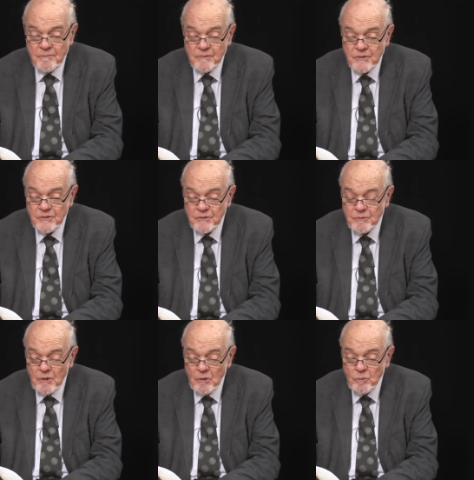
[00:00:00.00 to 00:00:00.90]
This
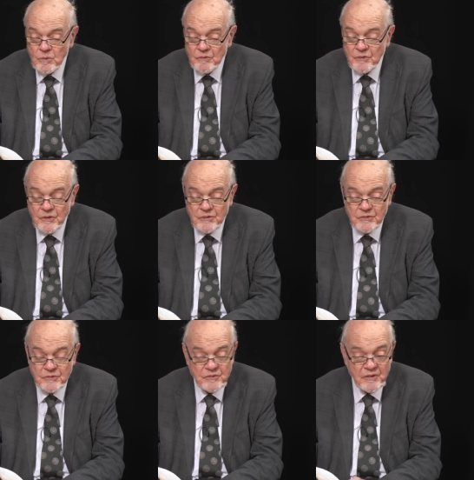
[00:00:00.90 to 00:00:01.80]
is the first
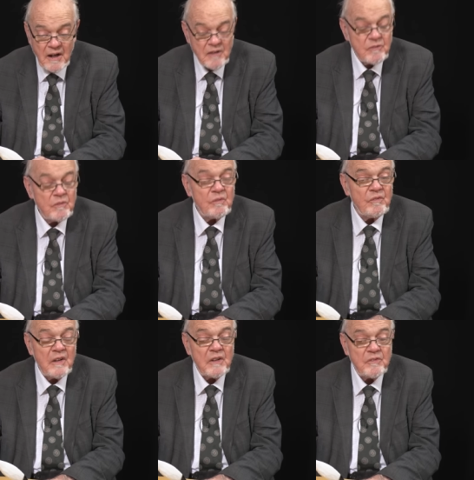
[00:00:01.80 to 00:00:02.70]
of five
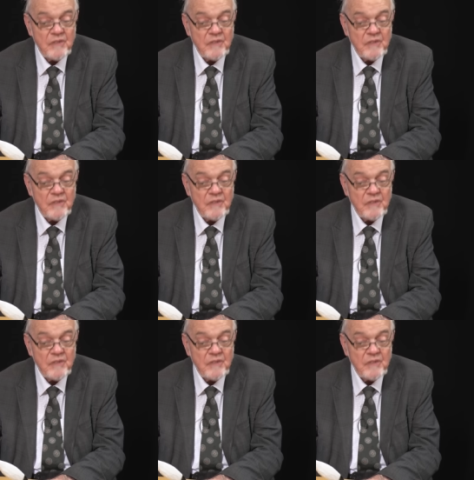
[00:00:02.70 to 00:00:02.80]
very,